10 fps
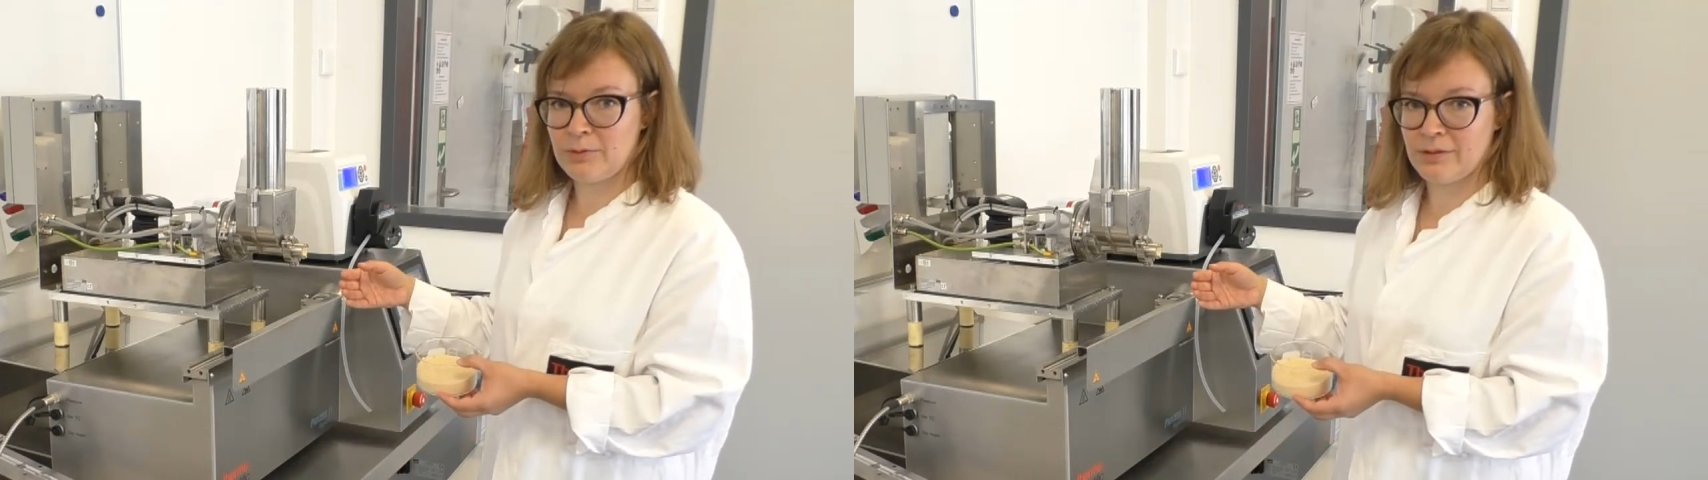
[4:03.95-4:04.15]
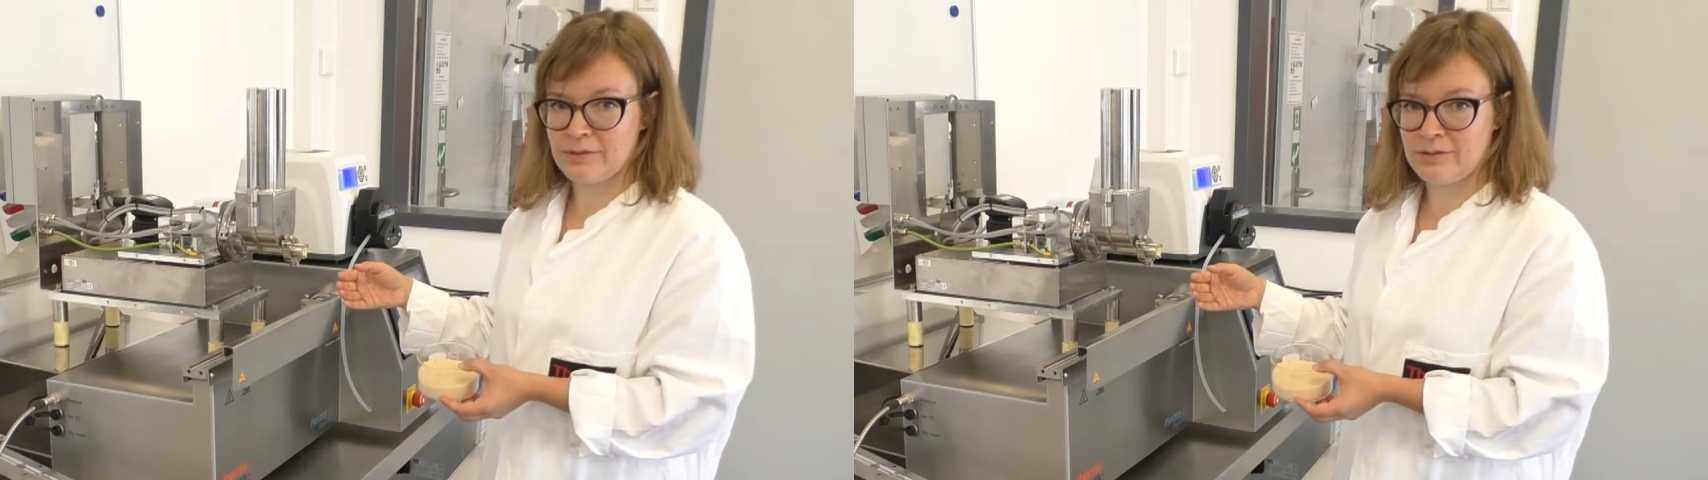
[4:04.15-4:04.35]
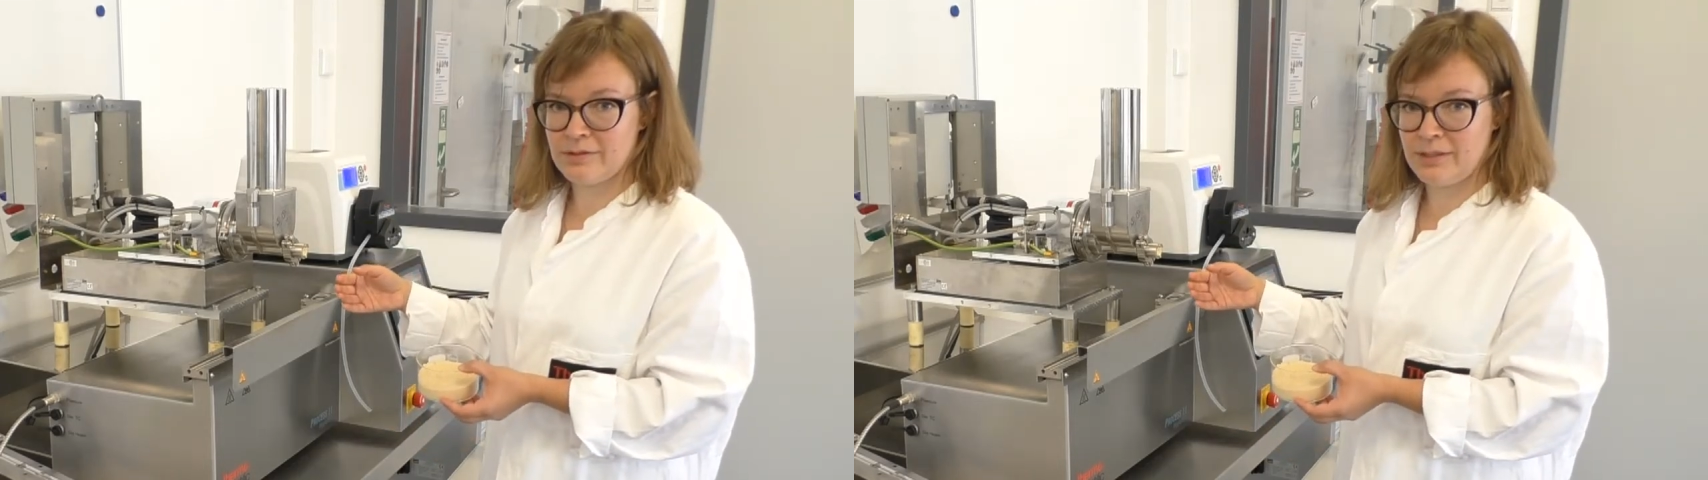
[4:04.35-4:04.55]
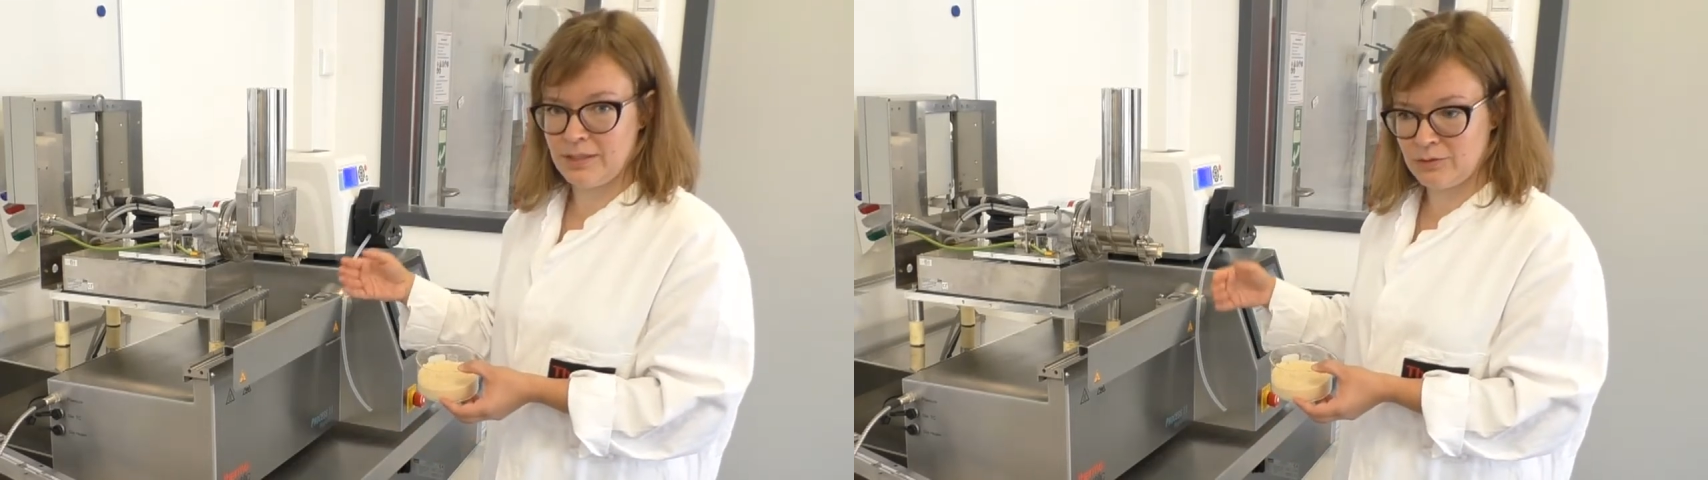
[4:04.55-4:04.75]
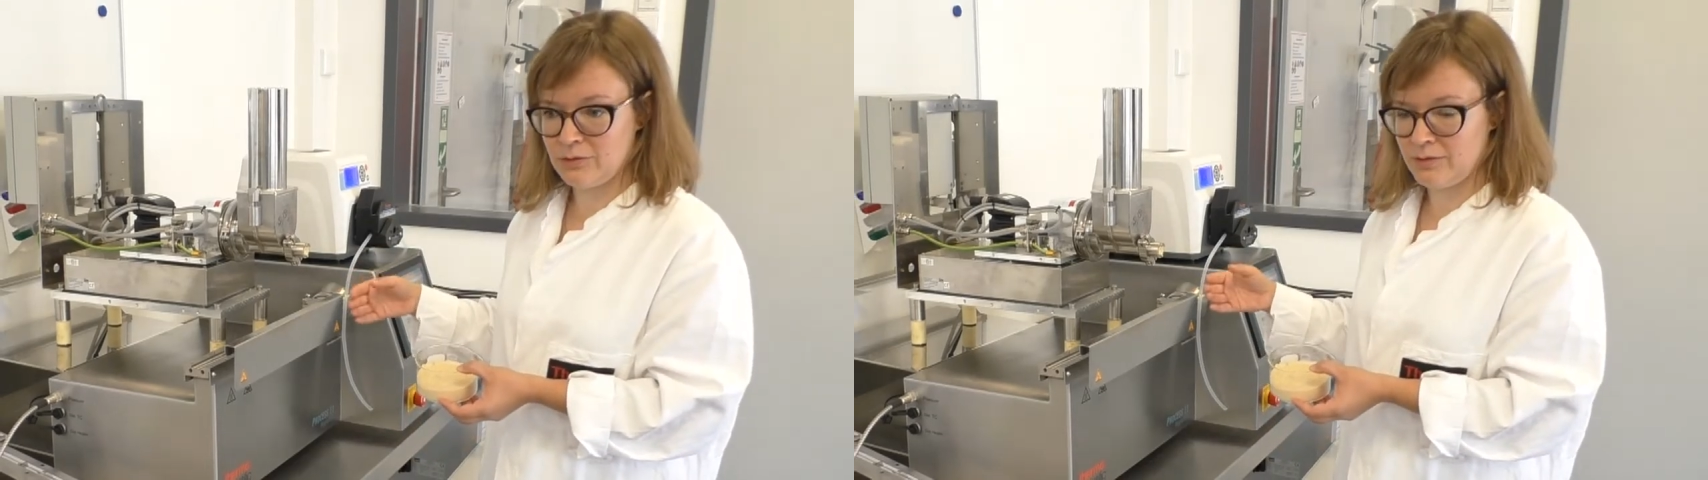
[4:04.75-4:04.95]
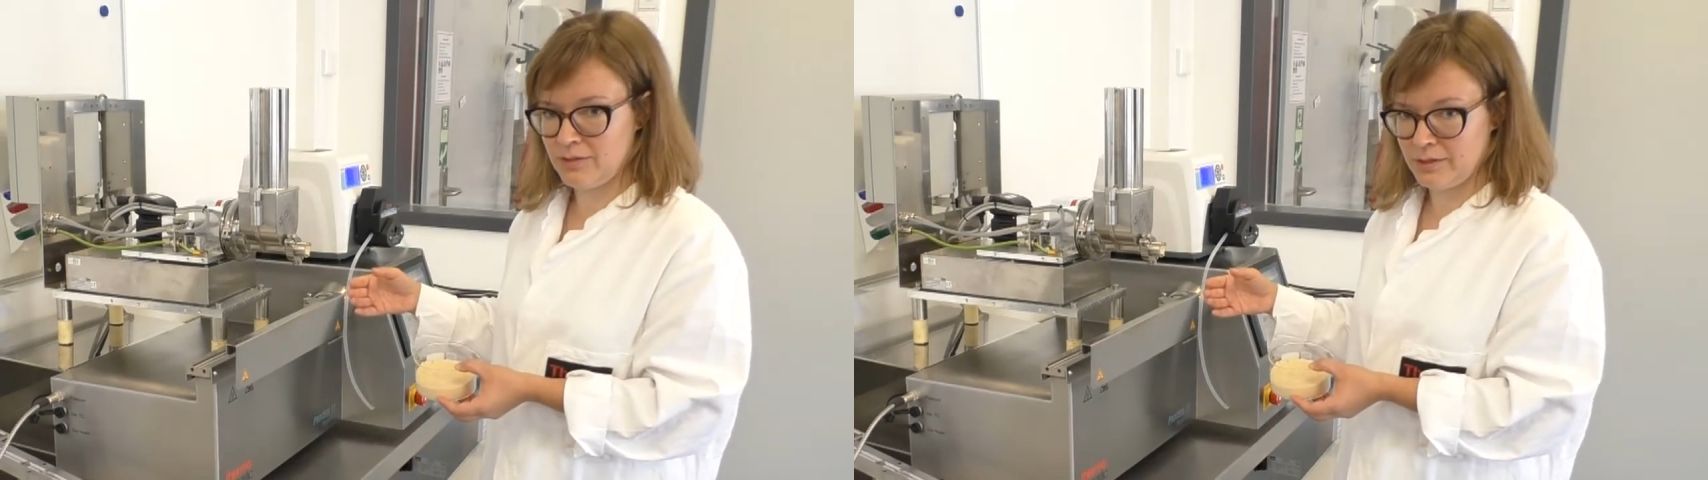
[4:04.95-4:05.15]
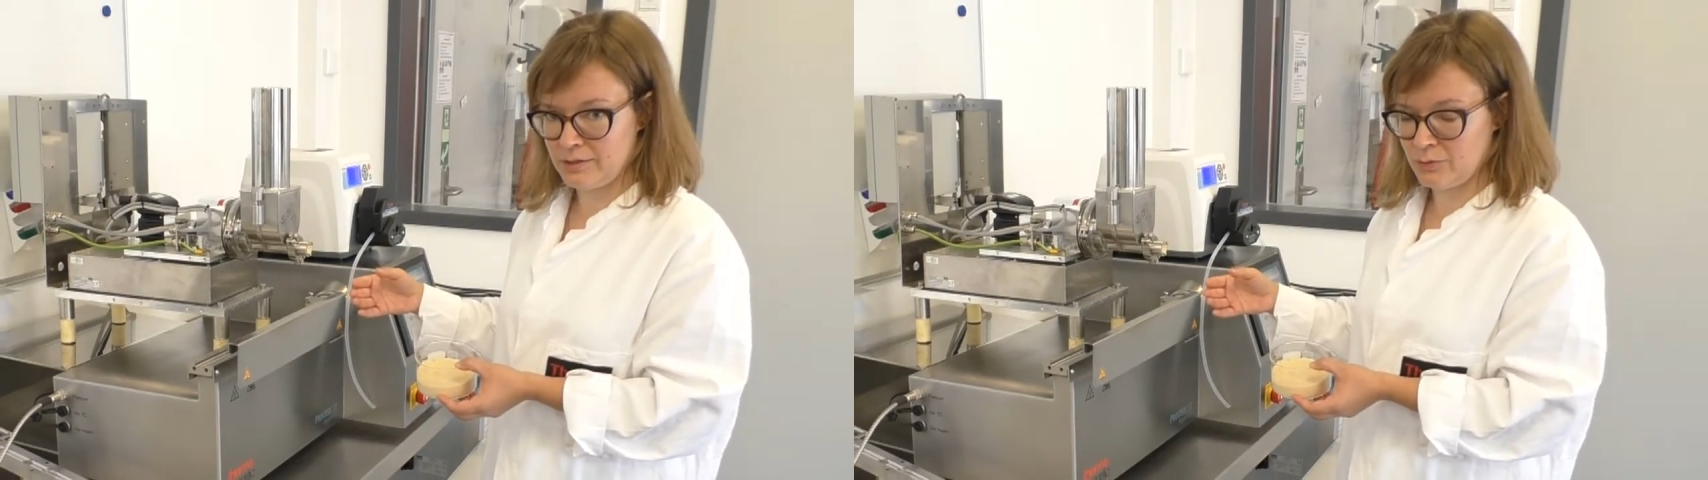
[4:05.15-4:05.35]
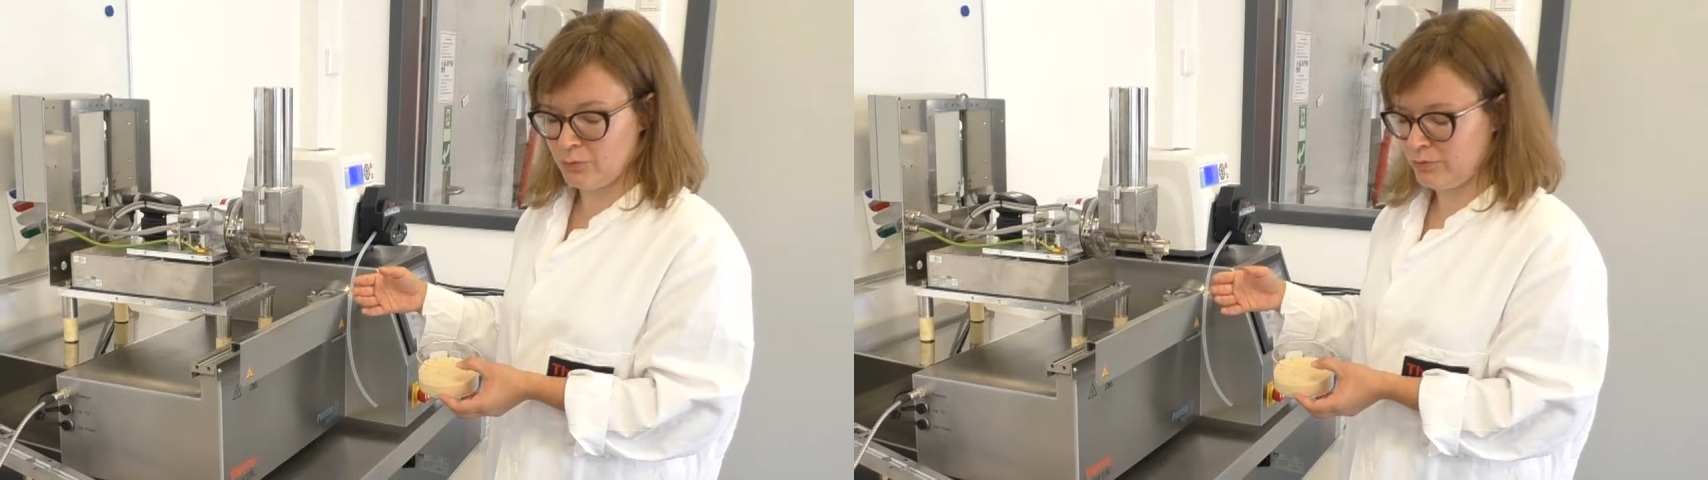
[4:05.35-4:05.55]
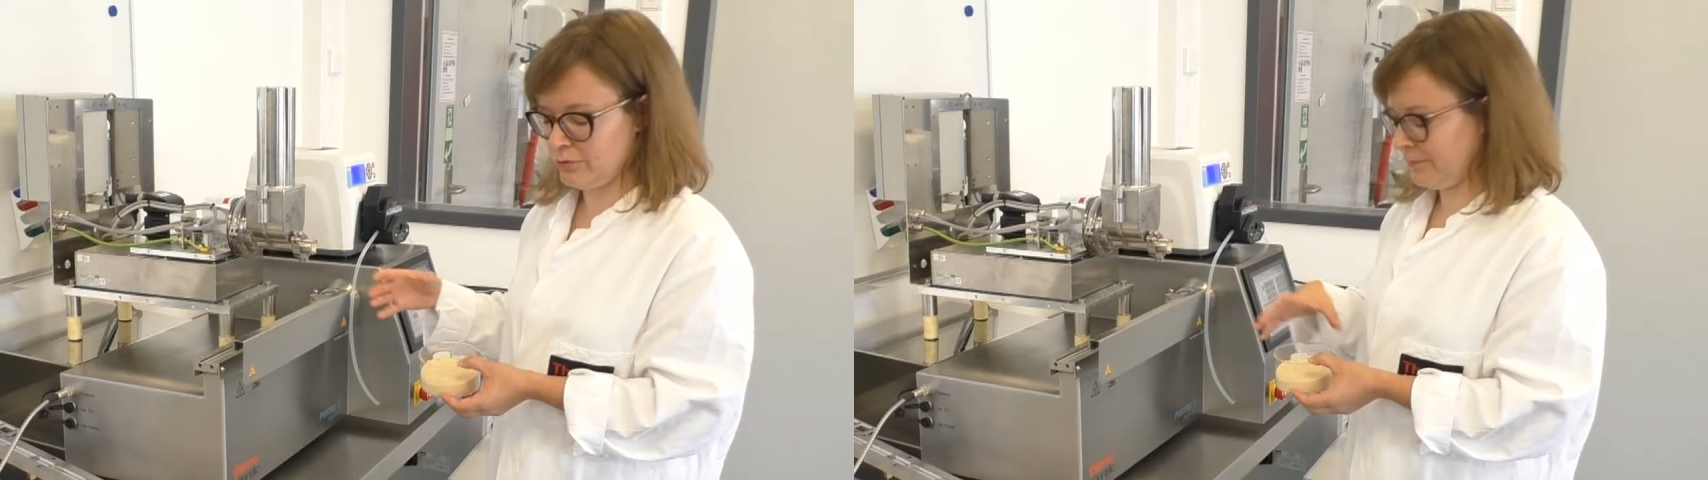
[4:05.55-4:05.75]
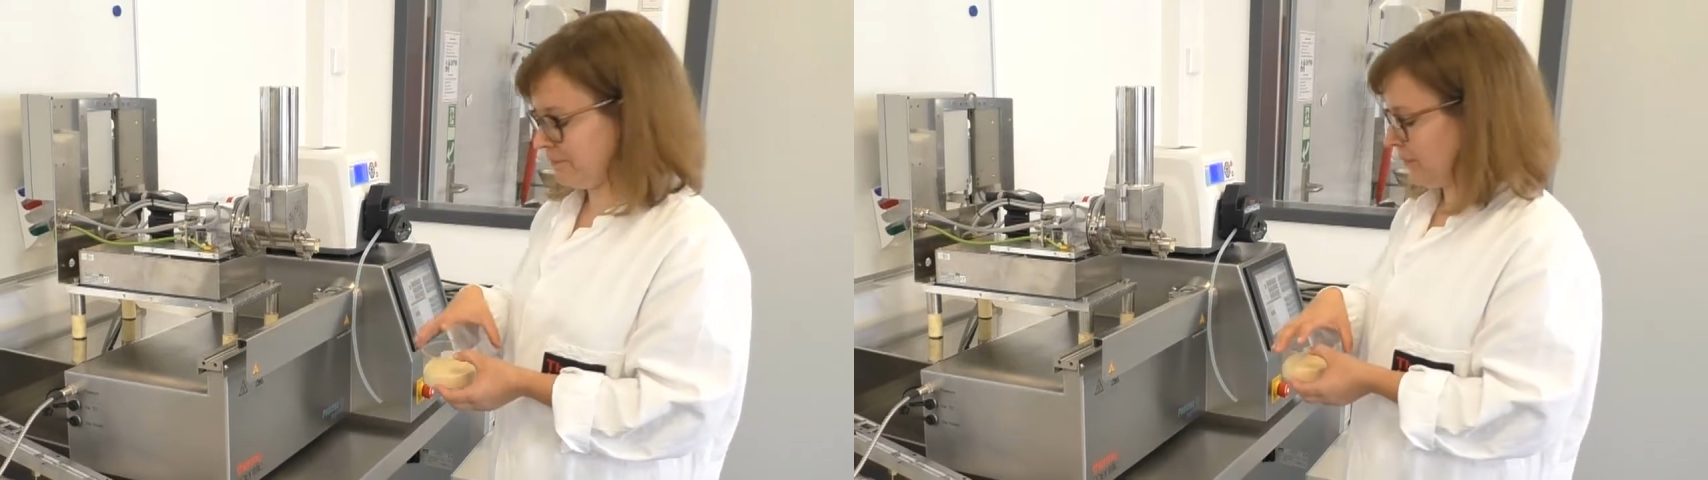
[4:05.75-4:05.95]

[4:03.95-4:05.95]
process into the extruder.